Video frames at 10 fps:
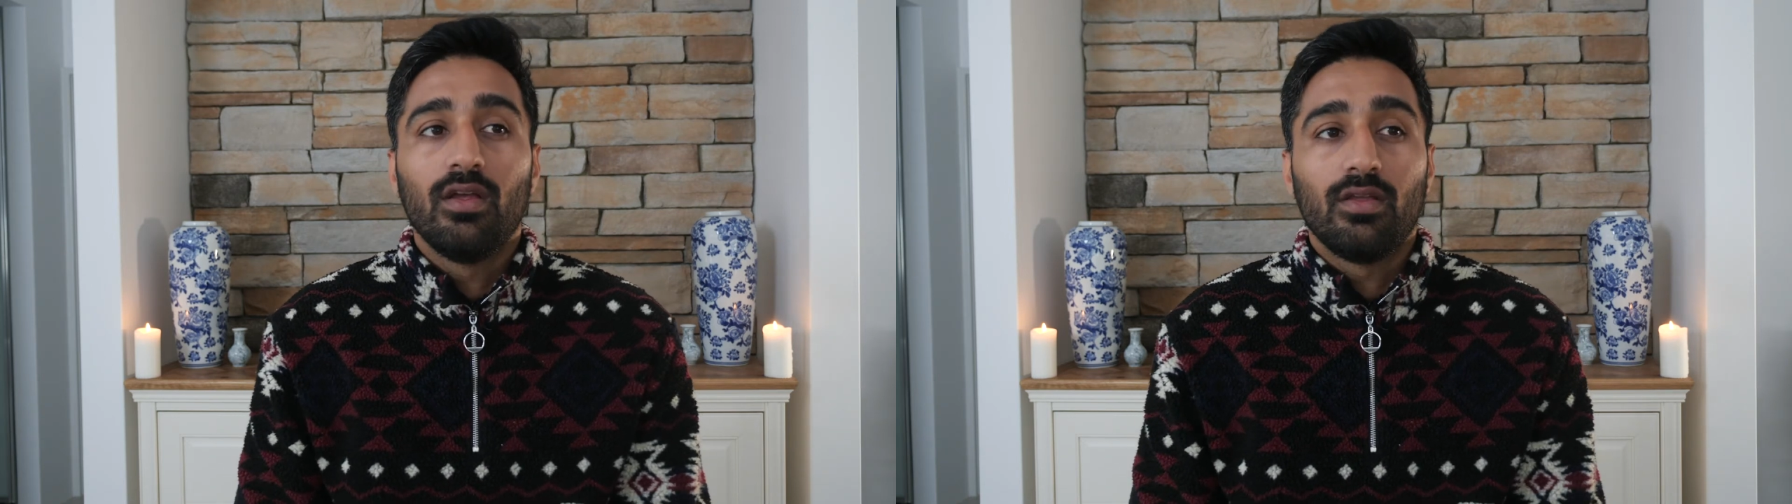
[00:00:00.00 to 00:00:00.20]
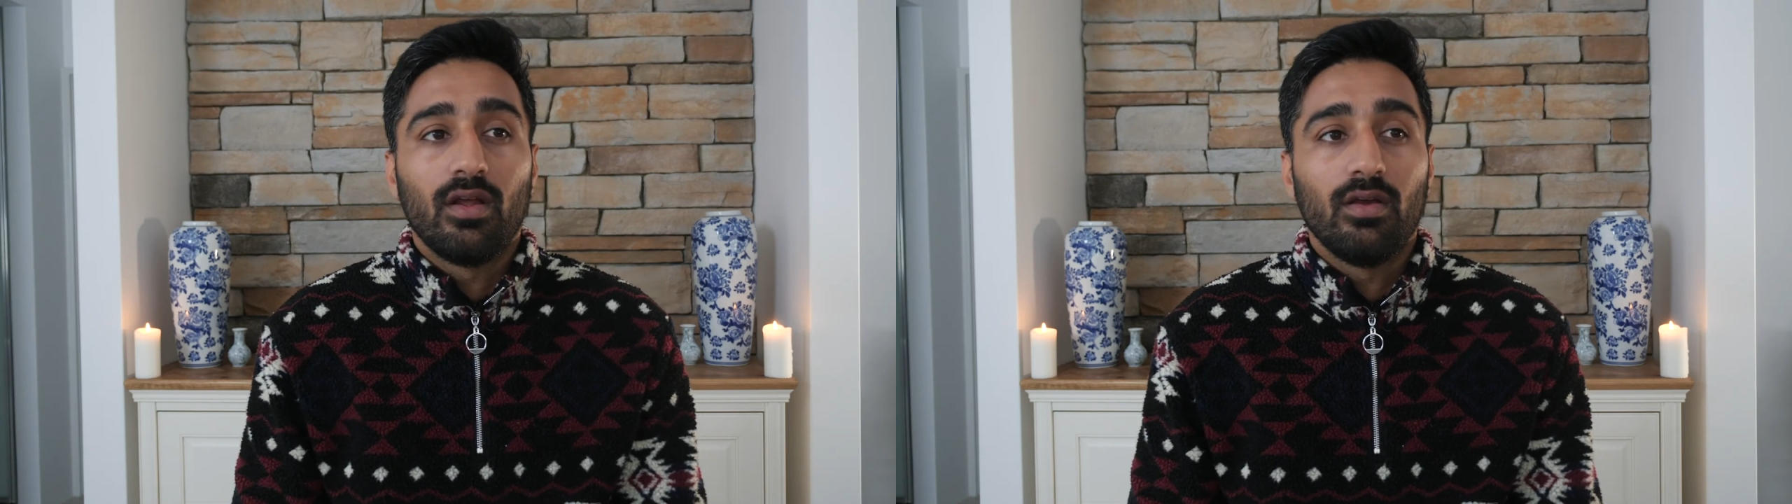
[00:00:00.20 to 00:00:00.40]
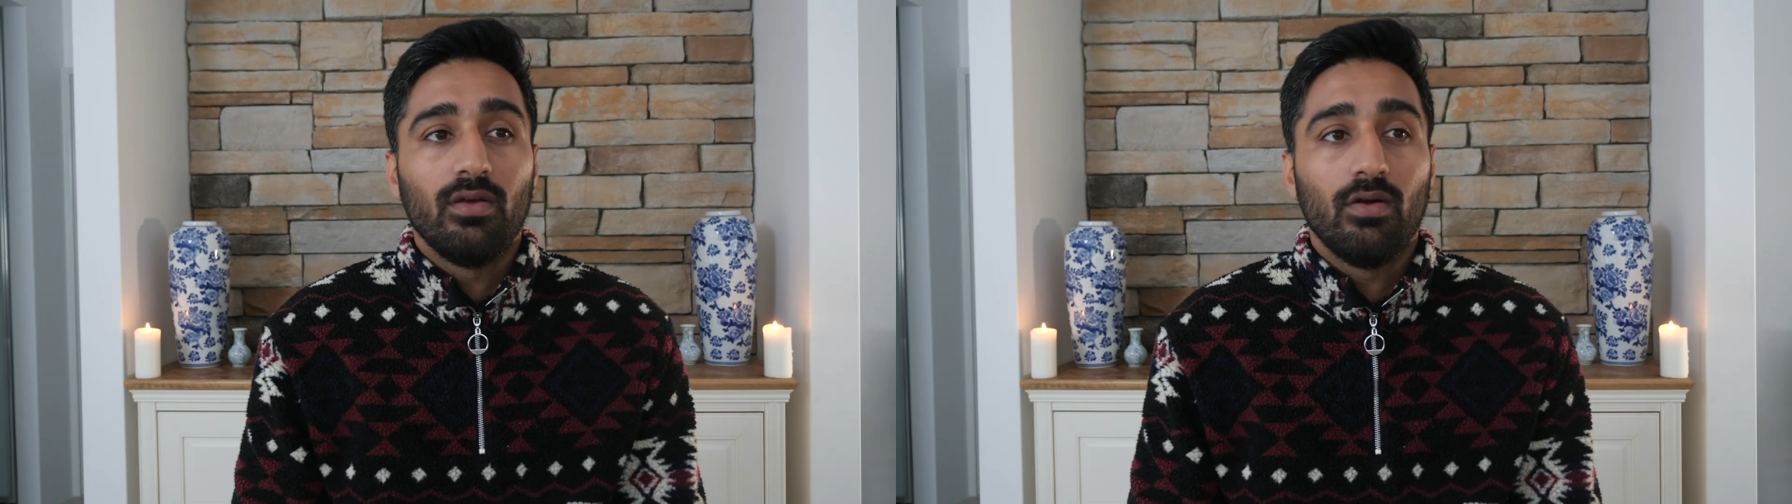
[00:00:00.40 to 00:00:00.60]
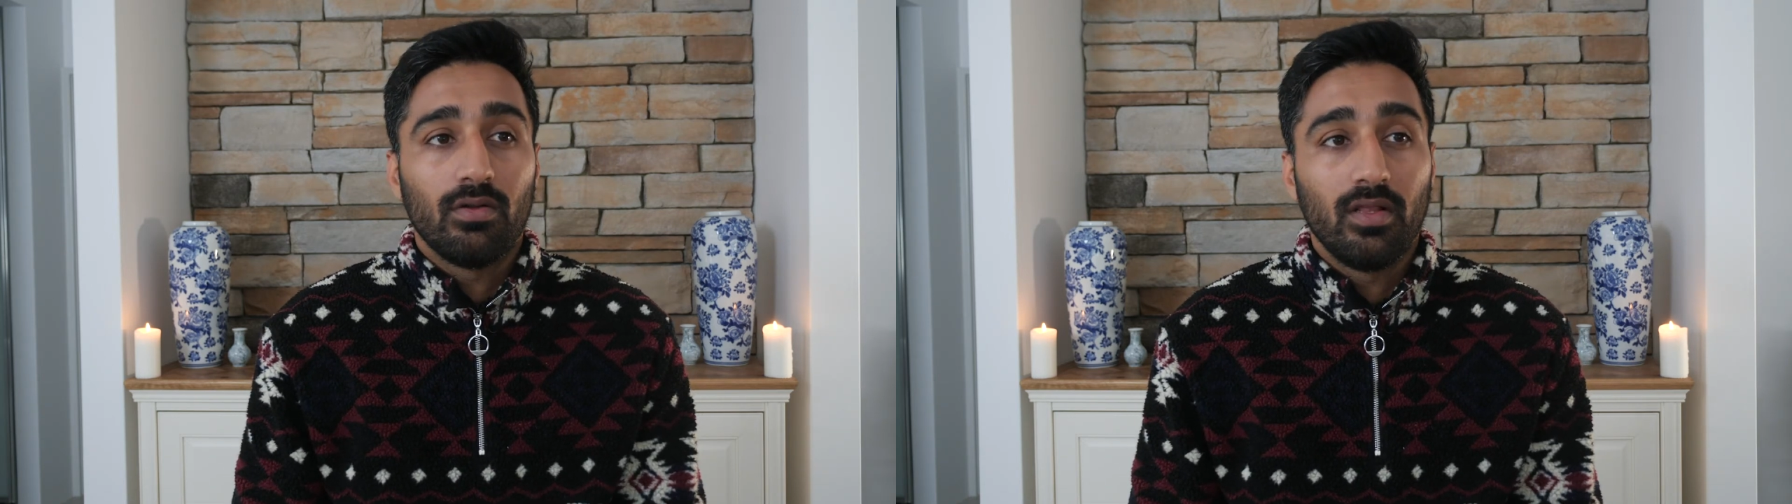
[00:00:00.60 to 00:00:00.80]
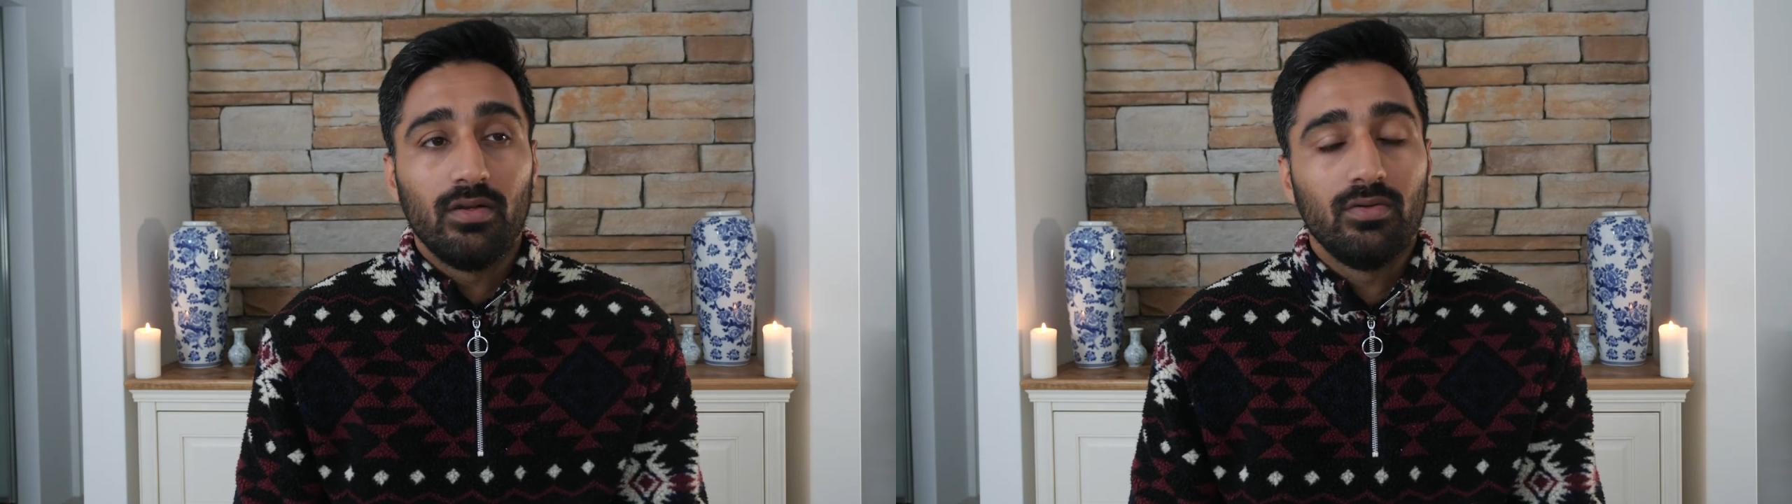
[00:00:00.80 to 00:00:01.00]
or
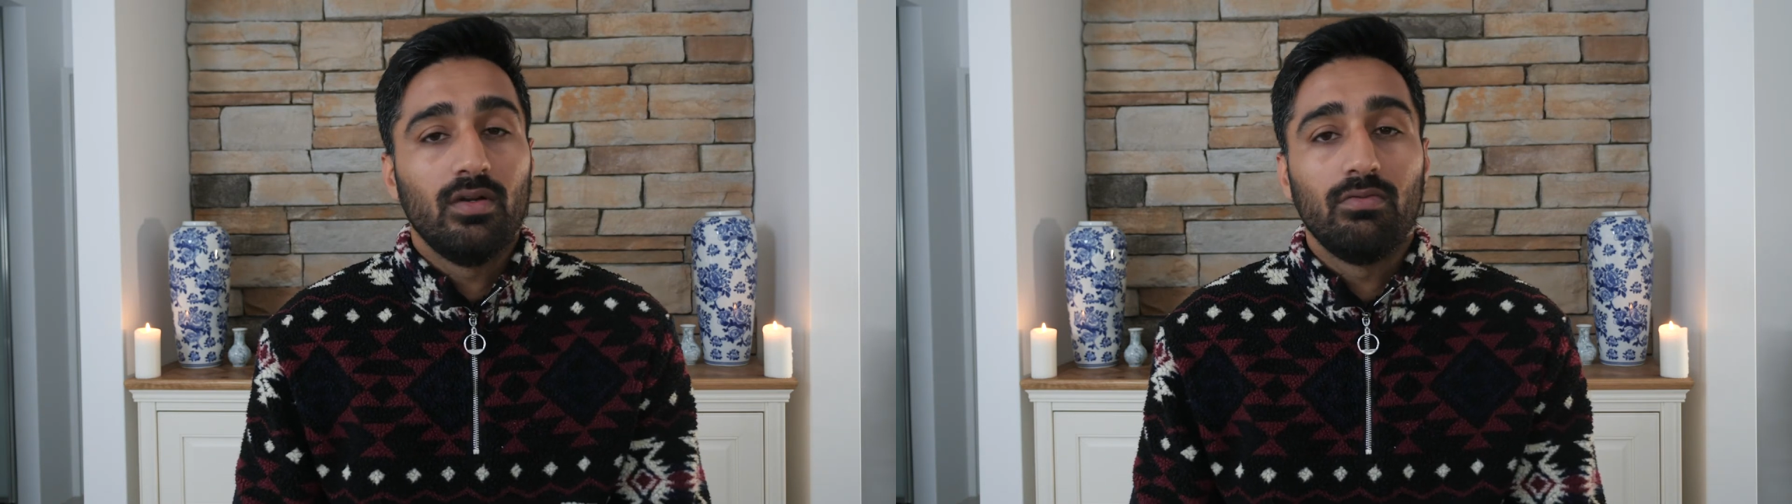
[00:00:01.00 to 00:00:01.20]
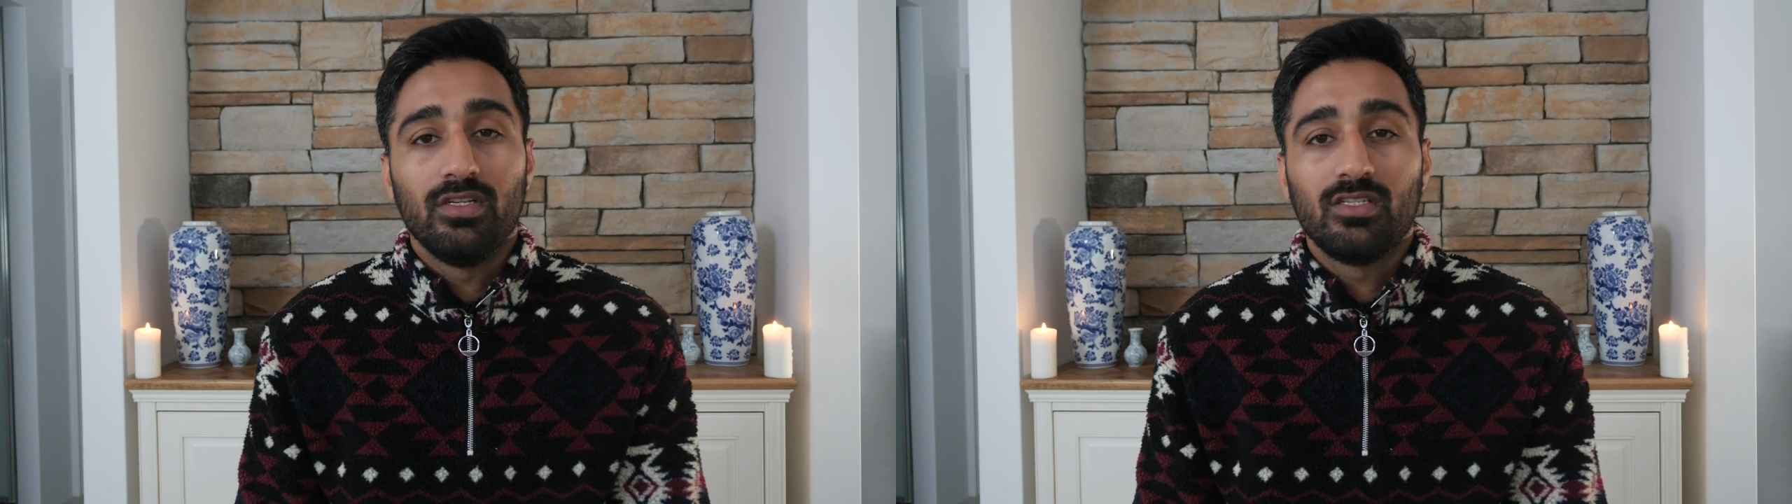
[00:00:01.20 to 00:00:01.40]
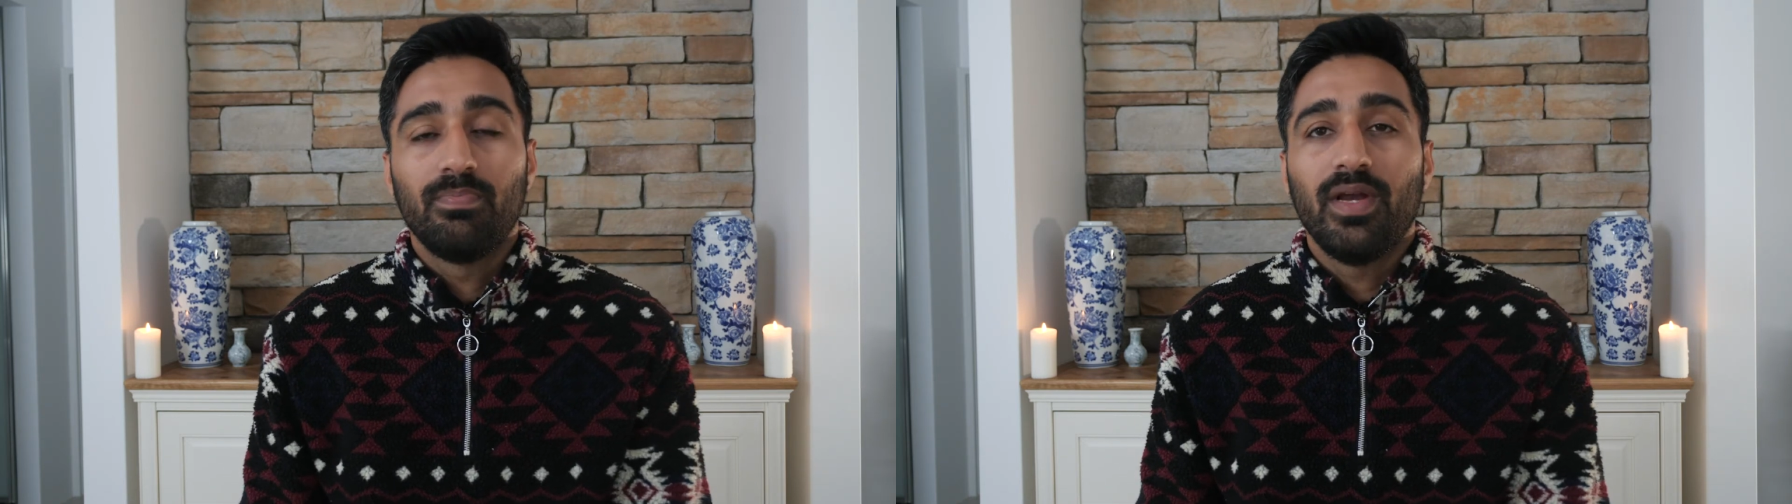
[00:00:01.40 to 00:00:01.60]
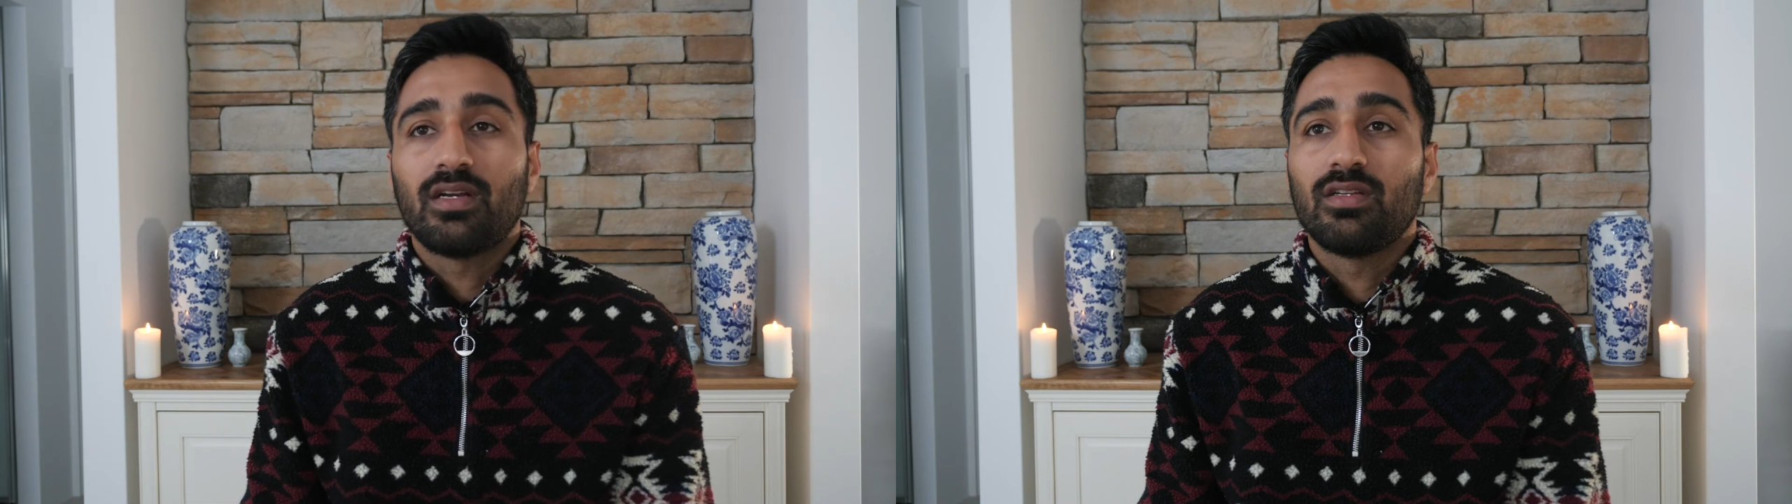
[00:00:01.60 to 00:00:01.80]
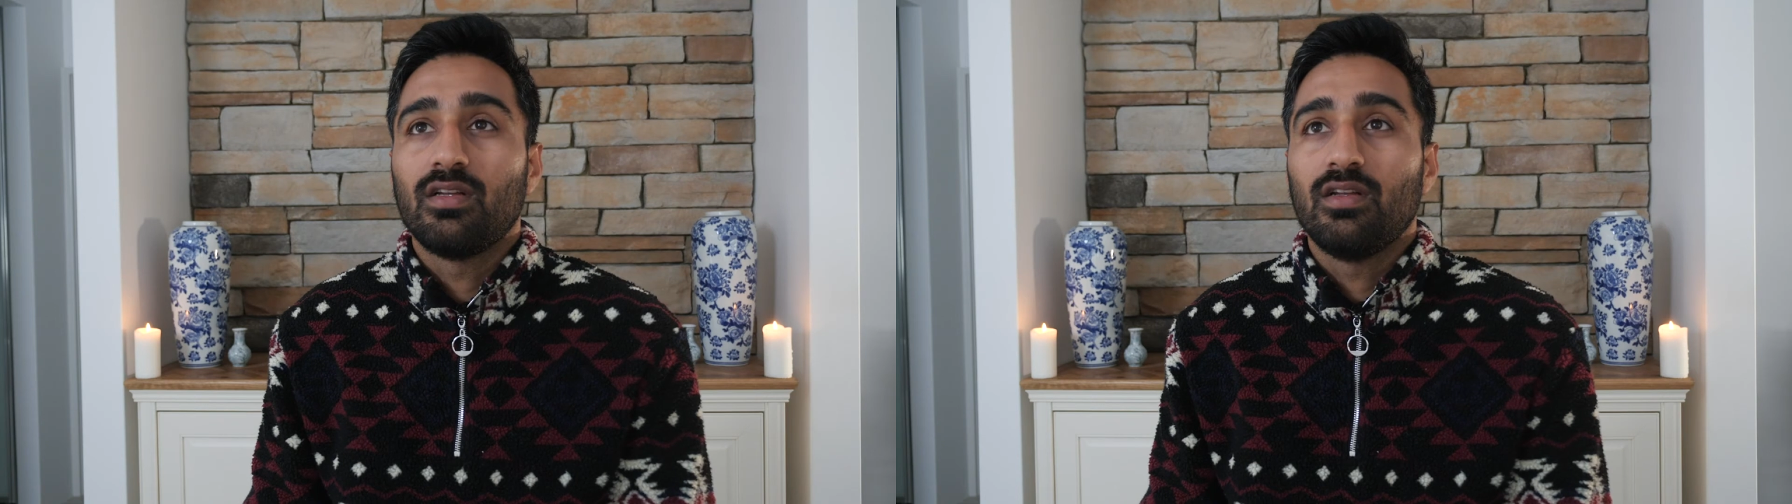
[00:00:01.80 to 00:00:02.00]
they do not respect